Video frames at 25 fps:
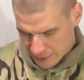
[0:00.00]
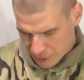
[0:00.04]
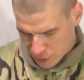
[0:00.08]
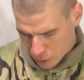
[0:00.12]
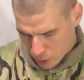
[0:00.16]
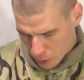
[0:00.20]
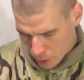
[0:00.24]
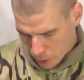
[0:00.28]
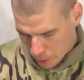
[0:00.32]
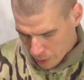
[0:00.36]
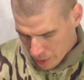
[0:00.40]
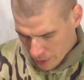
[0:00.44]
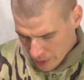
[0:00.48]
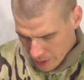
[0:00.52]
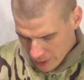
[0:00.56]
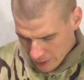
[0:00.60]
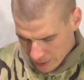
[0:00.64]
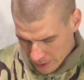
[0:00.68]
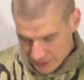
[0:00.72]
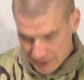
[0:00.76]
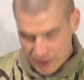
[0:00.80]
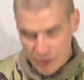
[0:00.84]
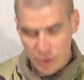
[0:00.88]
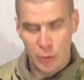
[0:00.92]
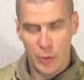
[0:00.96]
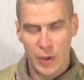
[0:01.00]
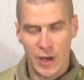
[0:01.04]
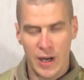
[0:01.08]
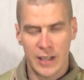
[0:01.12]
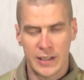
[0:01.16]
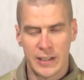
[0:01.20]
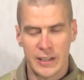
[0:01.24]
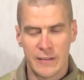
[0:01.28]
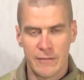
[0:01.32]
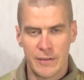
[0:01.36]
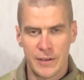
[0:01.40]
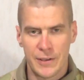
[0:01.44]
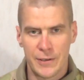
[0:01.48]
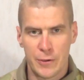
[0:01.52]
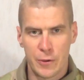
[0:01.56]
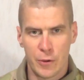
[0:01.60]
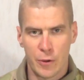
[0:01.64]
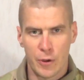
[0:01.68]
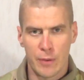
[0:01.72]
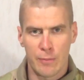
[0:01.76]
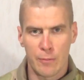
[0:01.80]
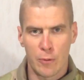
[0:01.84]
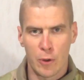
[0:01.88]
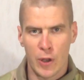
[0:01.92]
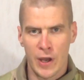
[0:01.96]
So this is relatively
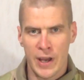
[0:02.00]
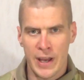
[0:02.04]
durable.